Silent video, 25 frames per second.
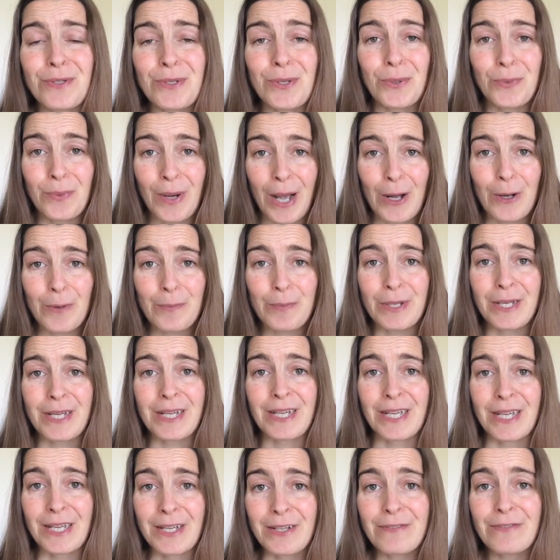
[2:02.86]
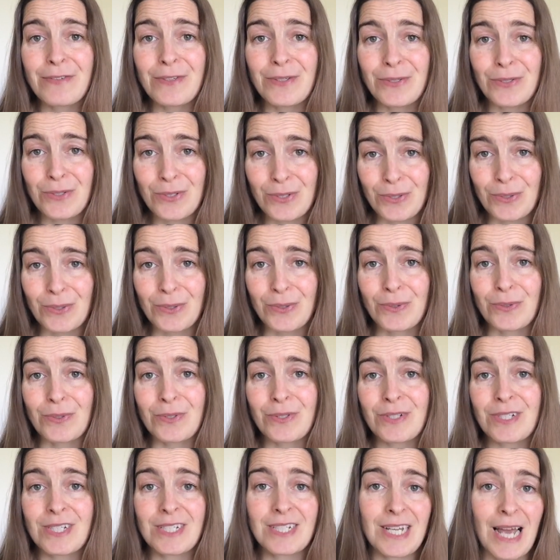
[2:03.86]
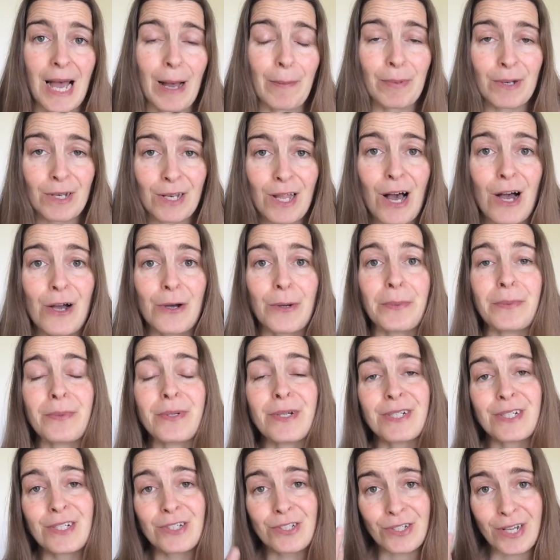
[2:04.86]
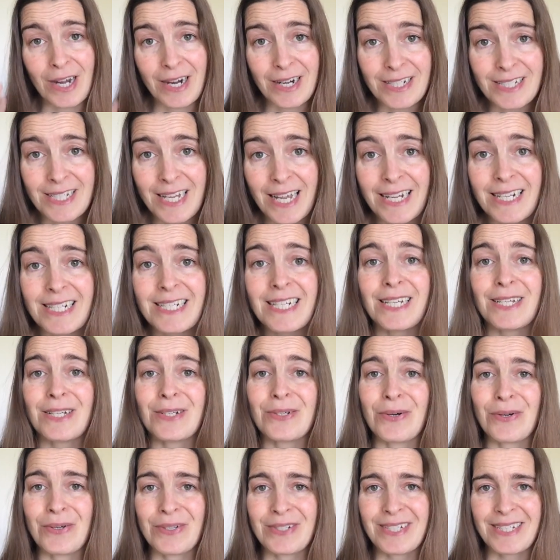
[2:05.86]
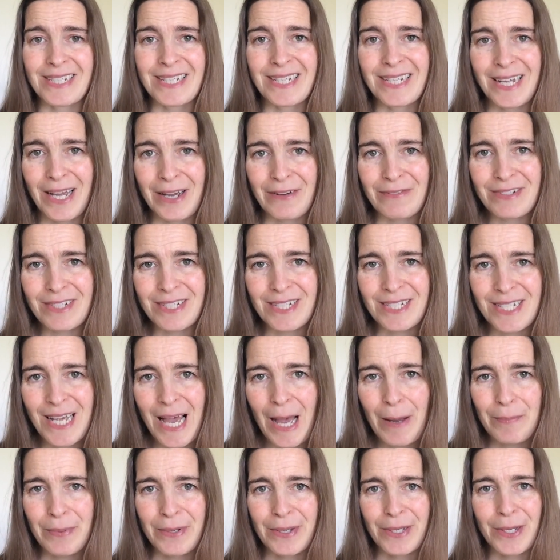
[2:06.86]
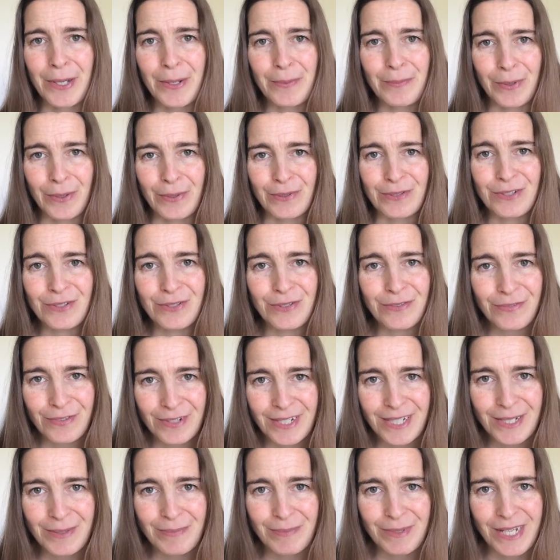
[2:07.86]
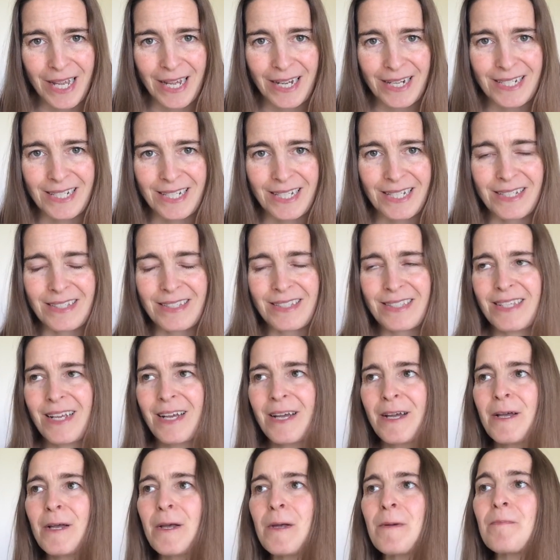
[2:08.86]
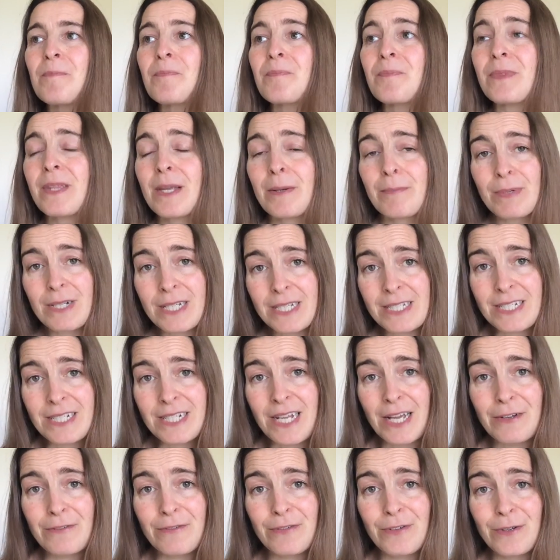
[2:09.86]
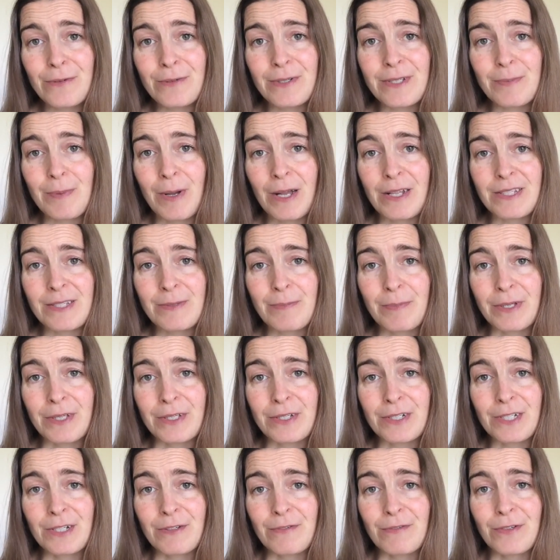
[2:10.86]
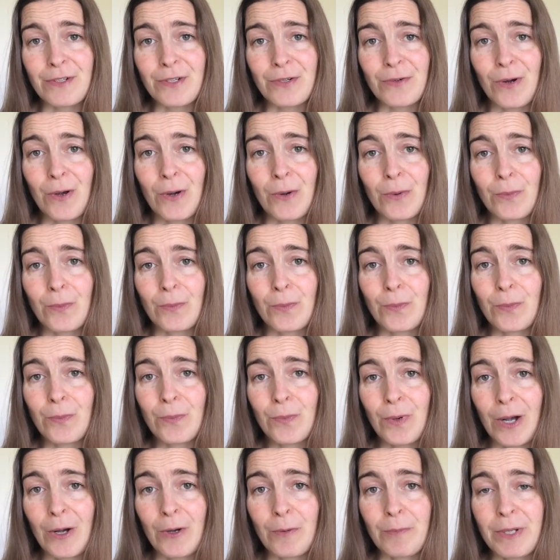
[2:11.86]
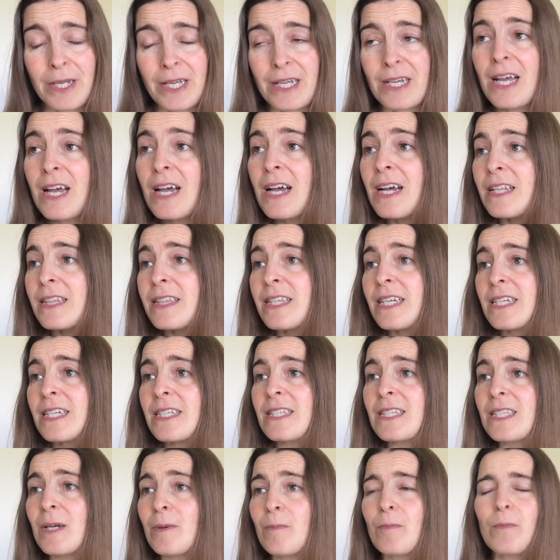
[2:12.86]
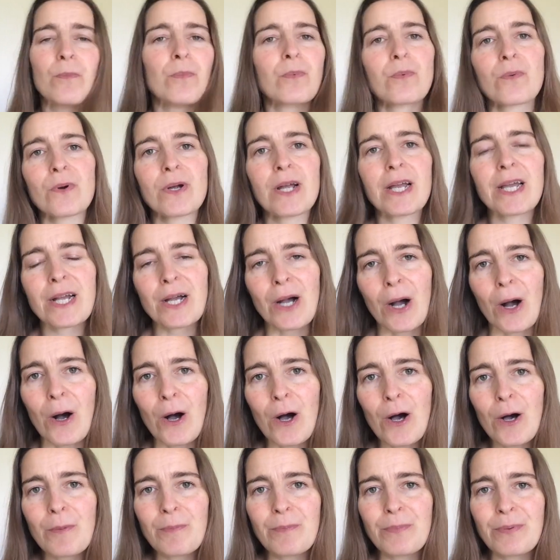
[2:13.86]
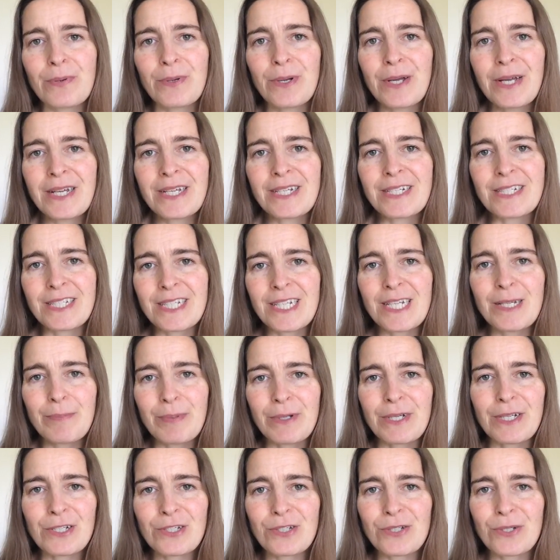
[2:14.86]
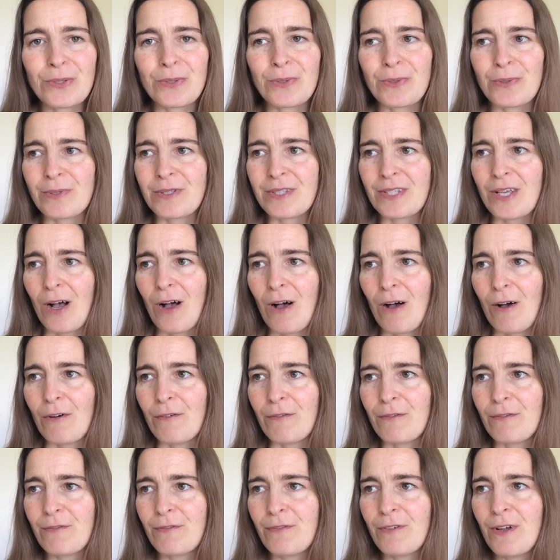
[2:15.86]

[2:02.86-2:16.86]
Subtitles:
your well-being if you choose to tap along. I'm going to share a technique called EFT tapping, emotional freedom techniques. Please take full responsibility for your own well-being. This can bring up deep issues of